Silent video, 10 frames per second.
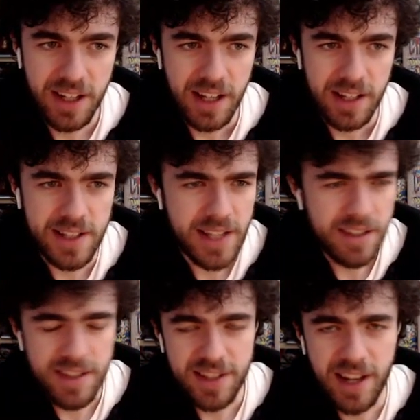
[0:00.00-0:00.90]
Now the
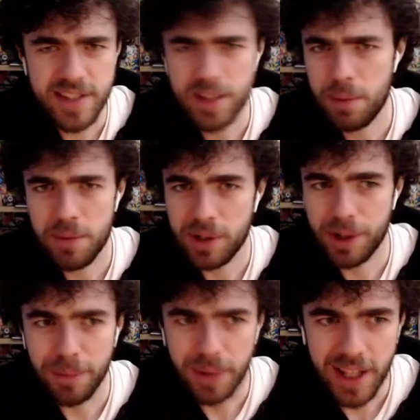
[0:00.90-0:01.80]
TENYI side is a little bit more
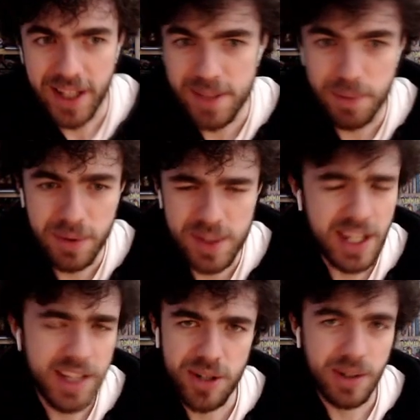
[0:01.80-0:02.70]
complex, but you'll see
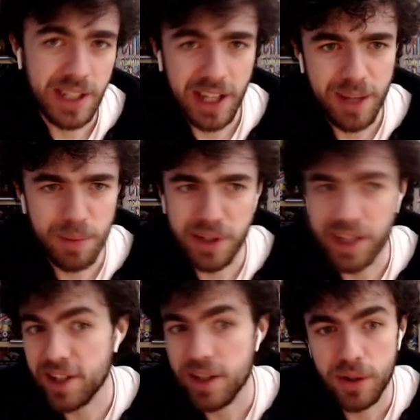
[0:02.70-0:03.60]
it during the
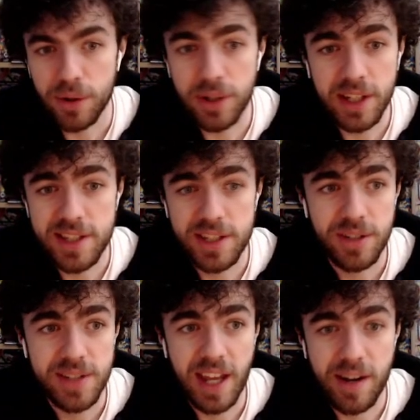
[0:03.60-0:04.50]
gameplay. All you need to do
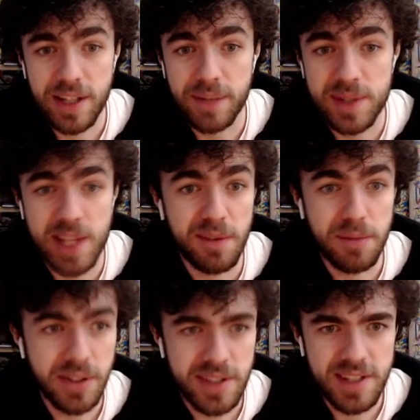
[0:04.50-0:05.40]
is get out your level 7
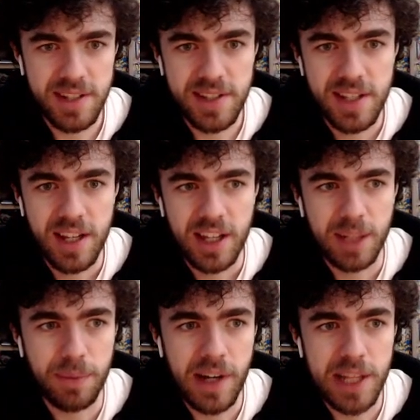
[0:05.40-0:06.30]
monsters,
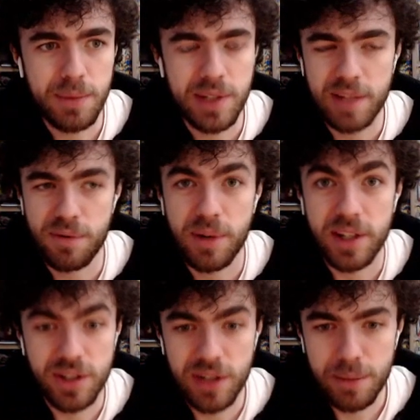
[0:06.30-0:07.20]
combine them with your level 1
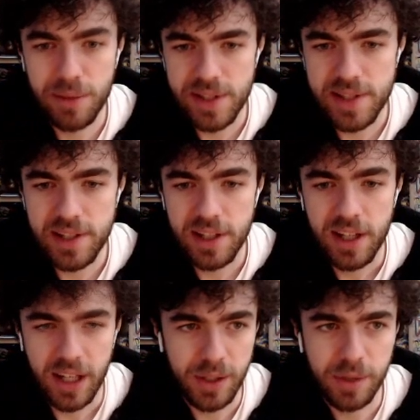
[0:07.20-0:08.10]
tuner monster,
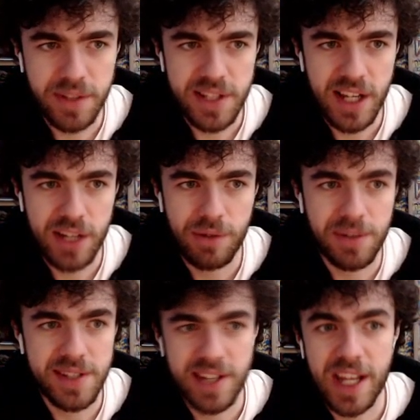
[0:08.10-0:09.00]
and all of a sudden you have the
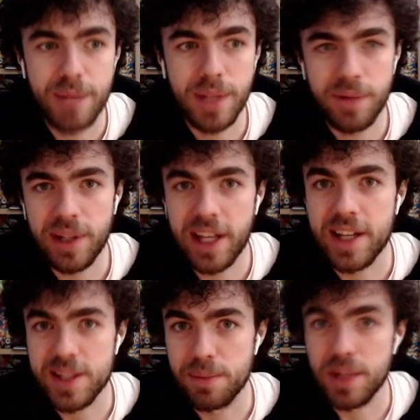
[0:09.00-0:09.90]
same level 8
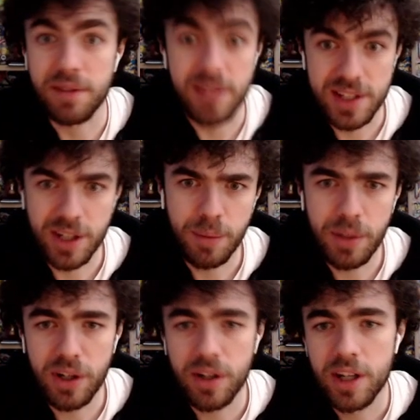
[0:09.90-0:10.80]
as the previous
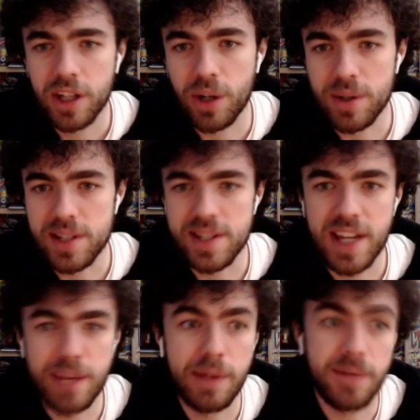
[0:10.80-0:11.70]
combo, go into the
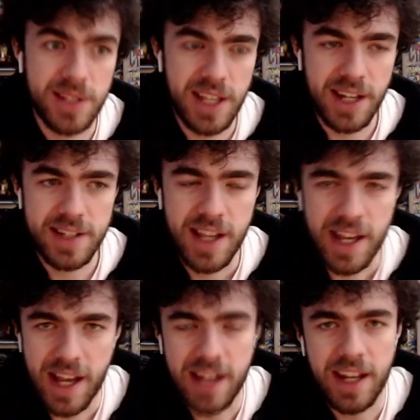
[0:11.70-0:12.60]
same level 6,
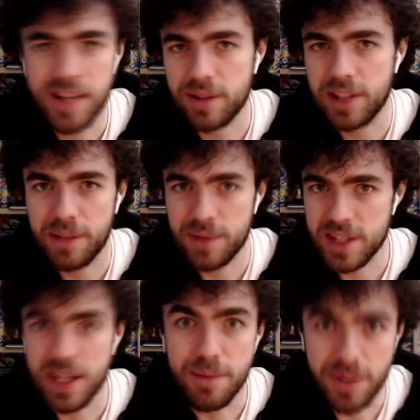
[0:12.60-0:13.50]
and end on a level
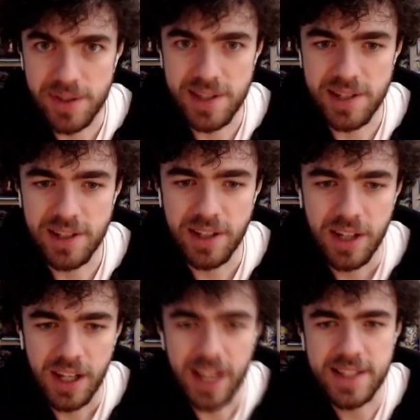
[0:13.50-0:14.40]
10 monster.
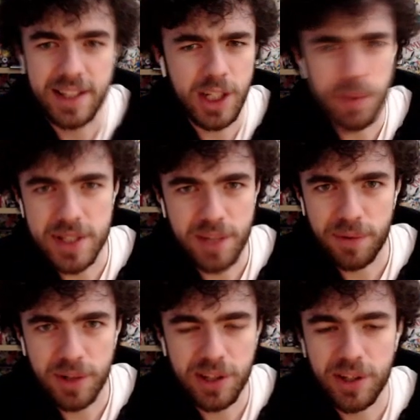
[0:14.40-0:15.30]
It's a little bit
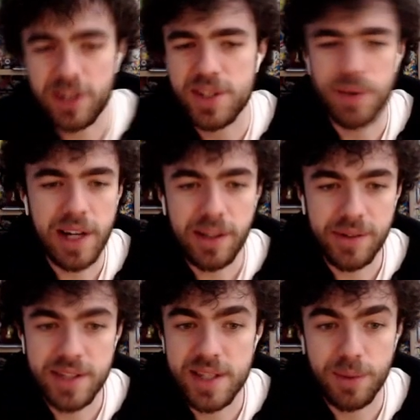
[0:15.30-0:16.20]
different though, because you are
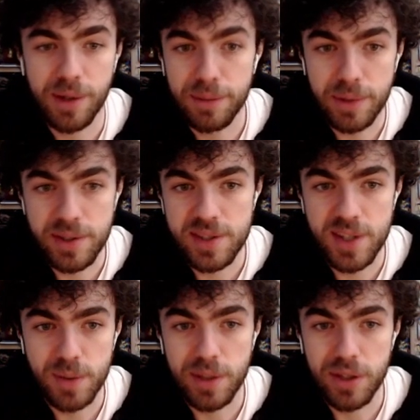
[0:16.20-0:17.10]
locked into worm
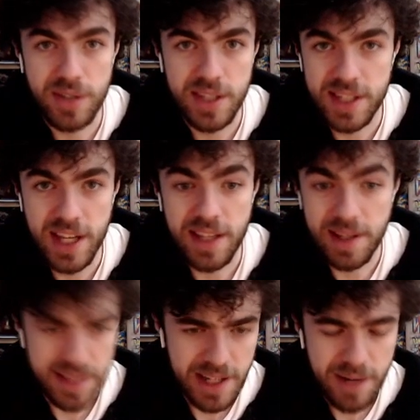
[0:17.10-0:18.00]
monsters when you're using the TENYI
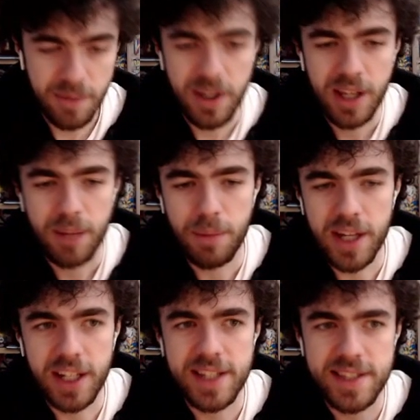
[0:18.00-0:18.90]
stuff,
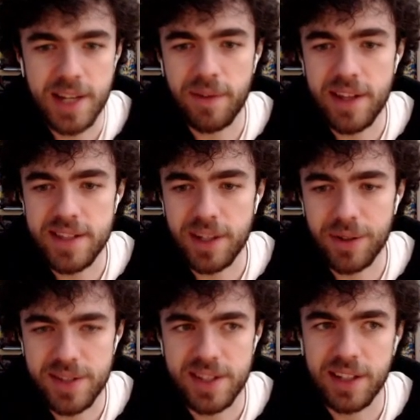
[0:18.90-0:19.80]
meaning instead of ending
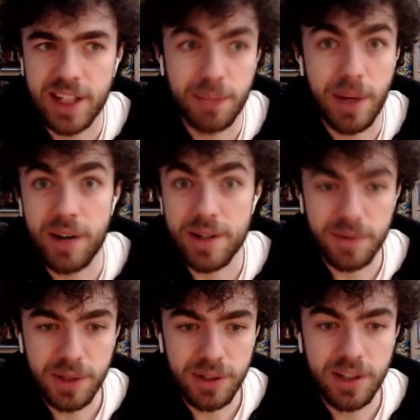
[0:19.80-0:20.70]
on something like a Baron de
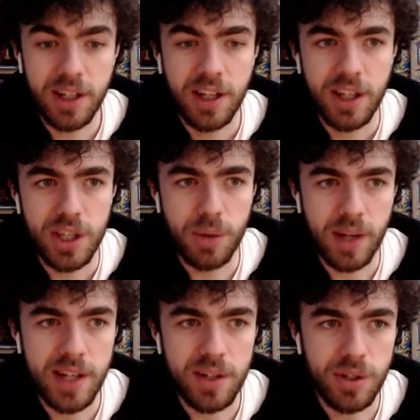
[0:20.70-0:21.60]
Fleur, you'll
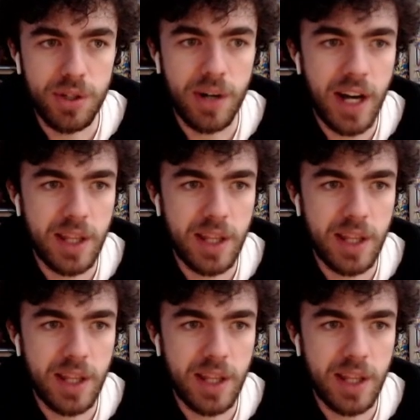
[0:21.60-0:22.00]
end on your other